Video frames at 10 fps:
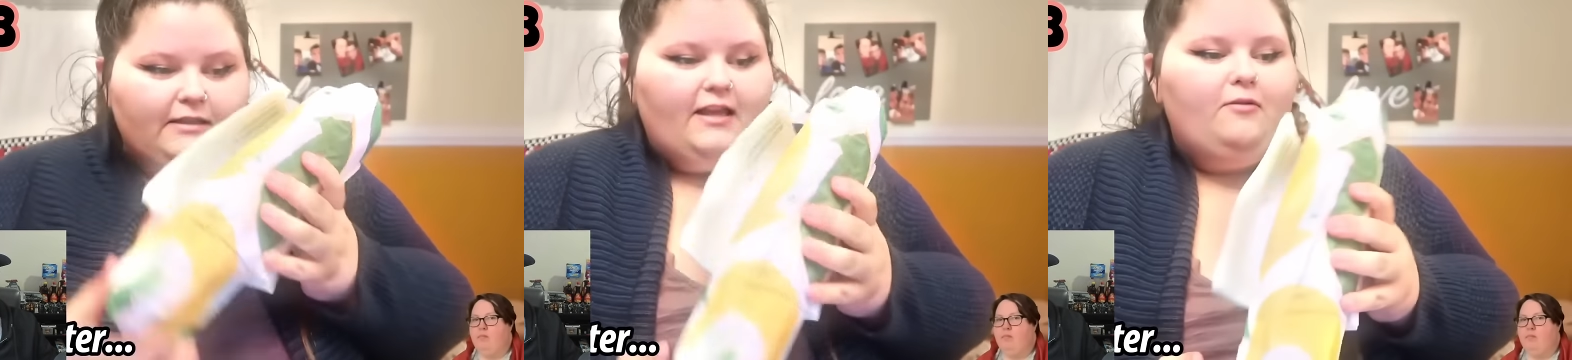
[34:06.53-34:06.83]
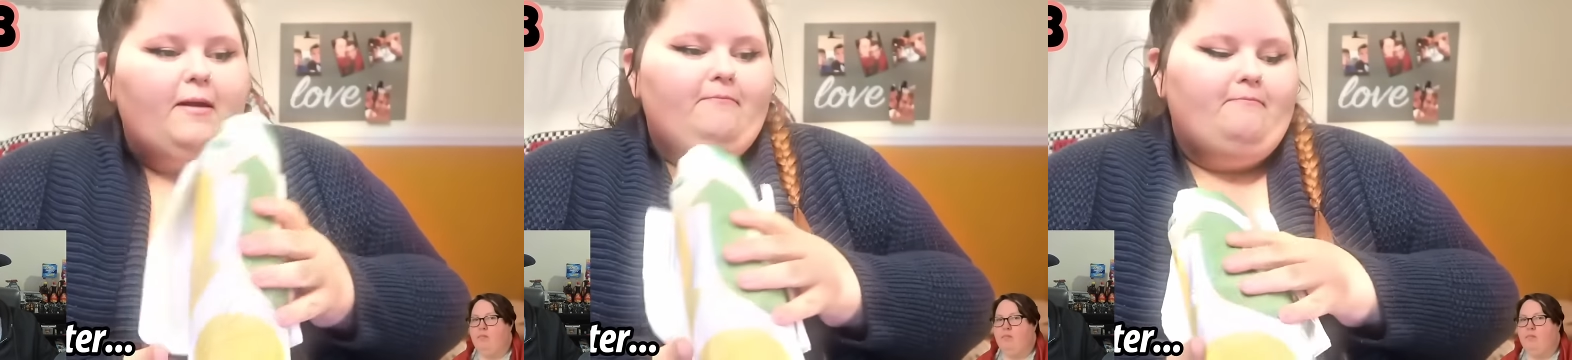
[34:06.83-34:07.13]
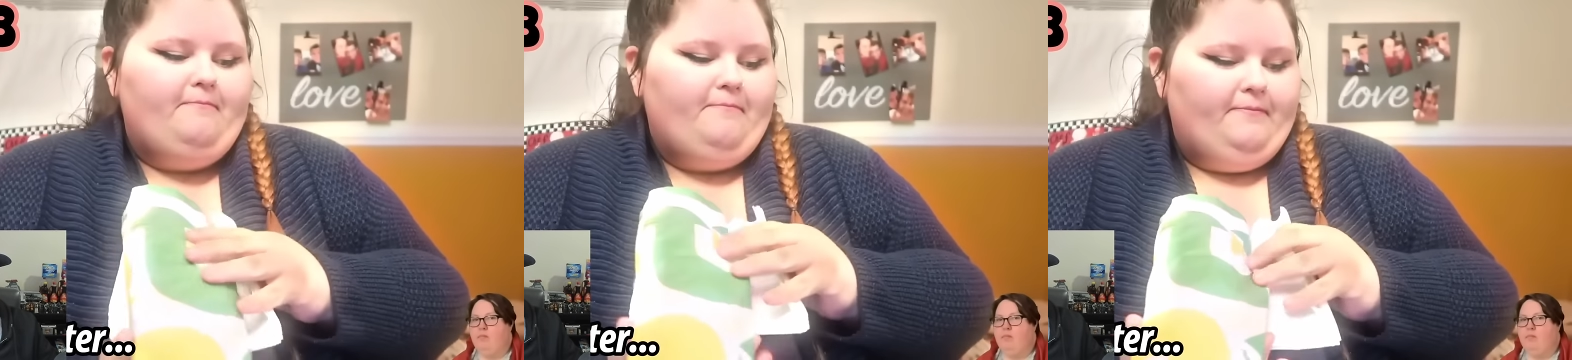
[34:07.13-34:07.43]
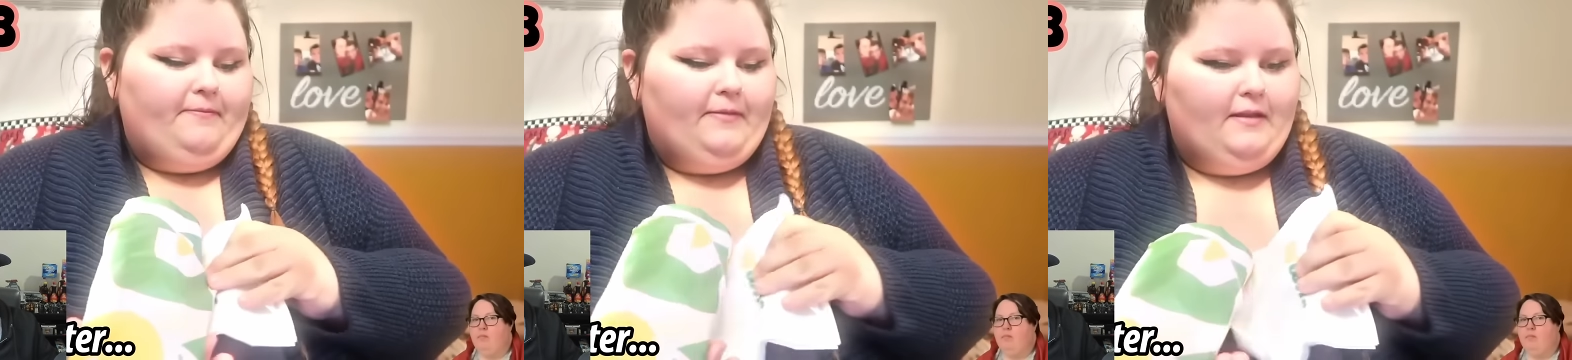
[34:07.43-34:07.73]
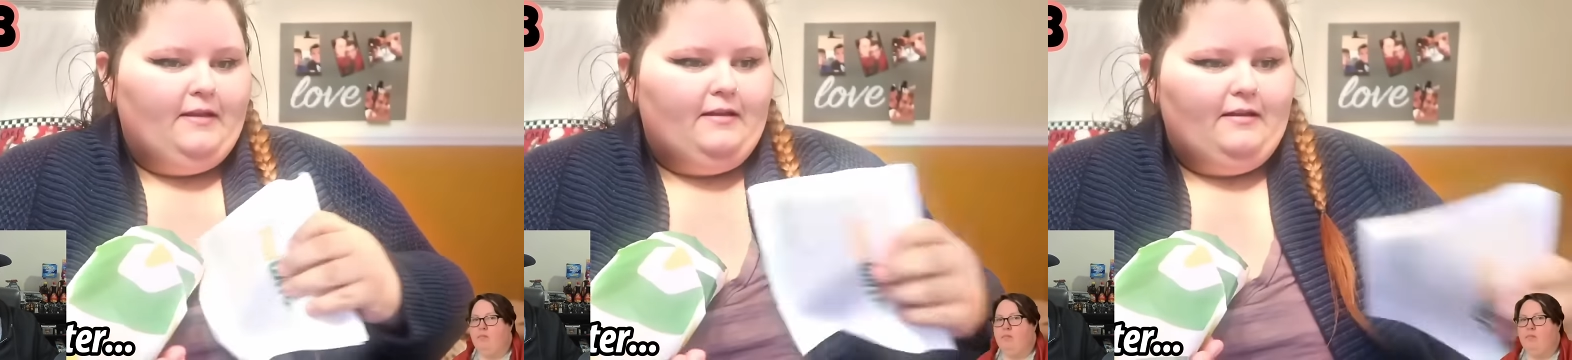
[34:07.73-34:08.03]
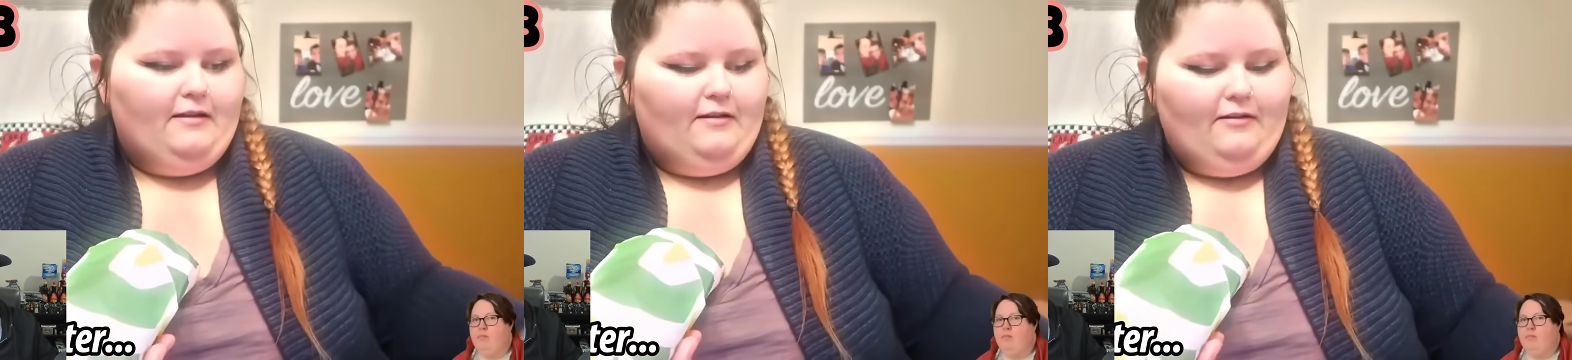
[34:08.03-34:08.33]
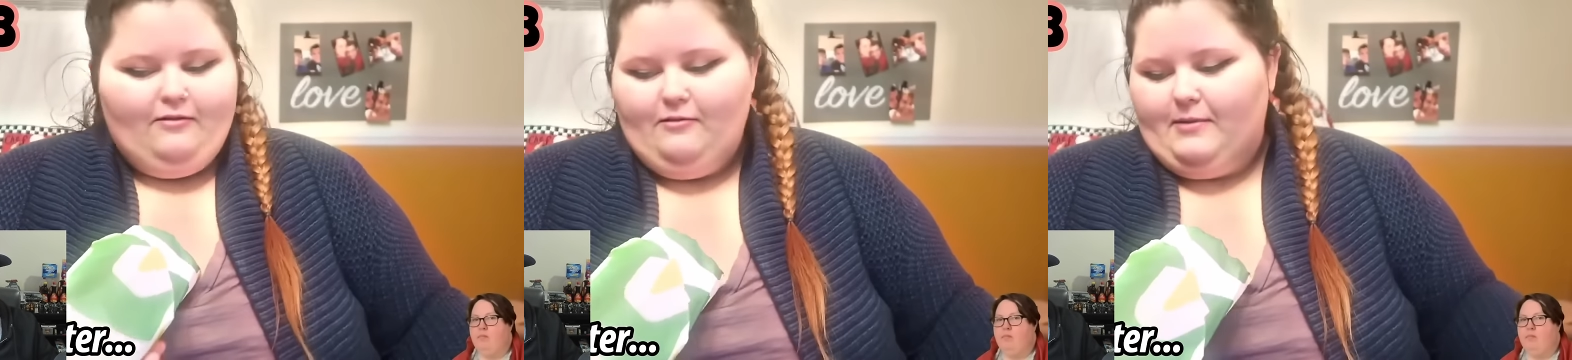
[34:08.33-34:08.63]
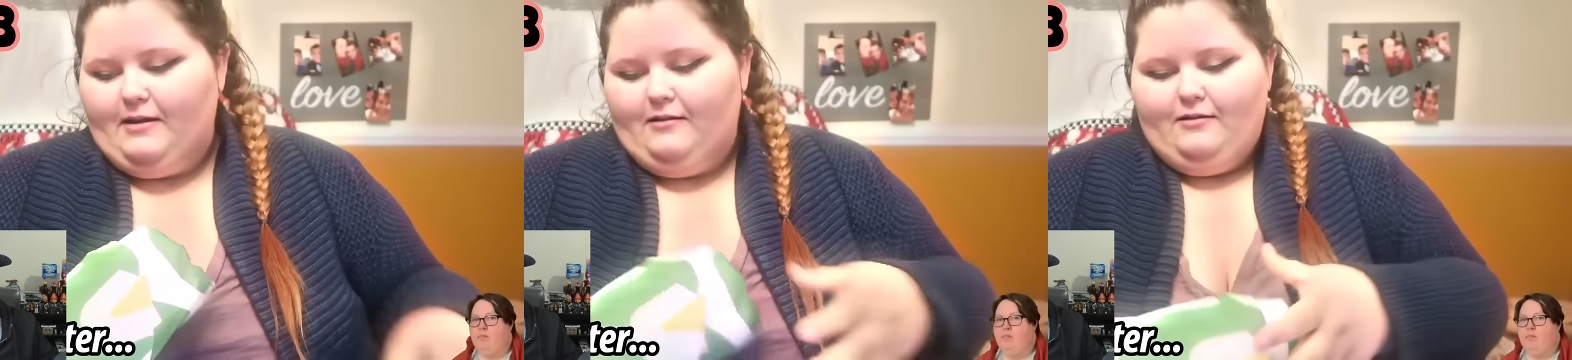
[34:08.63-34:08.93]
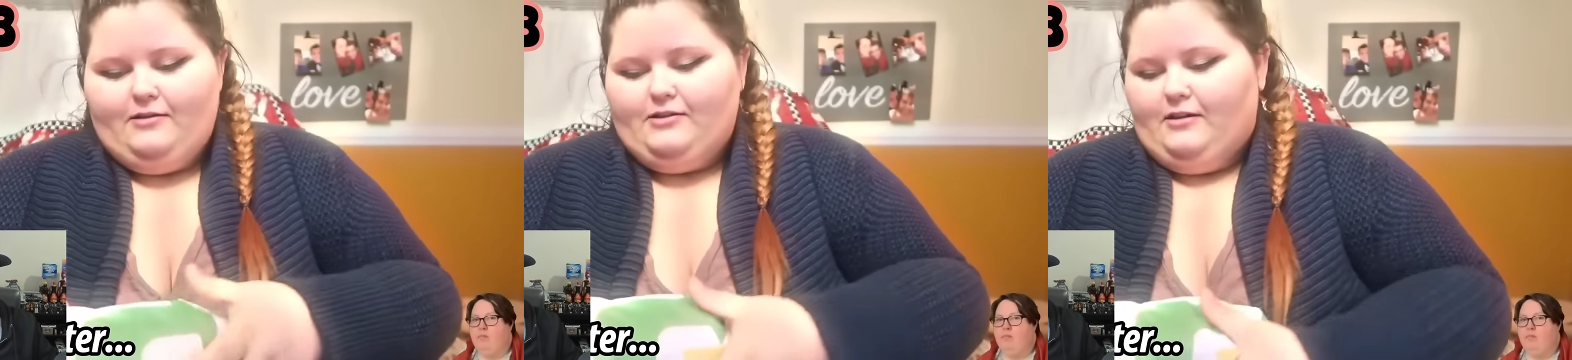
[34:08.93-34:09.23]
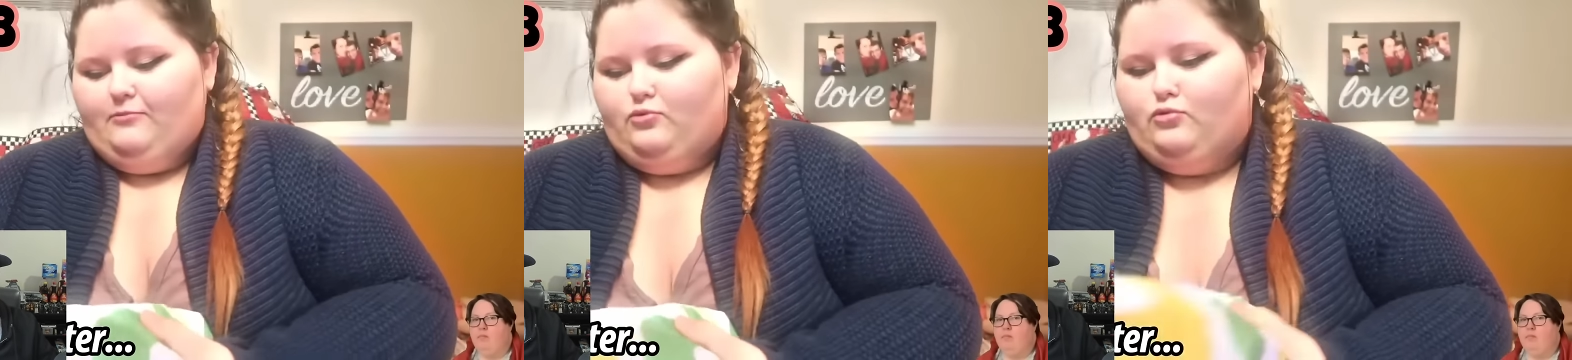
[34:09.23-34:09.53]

Speaker 1: Thank you, babe in. Oh my gosh, I'm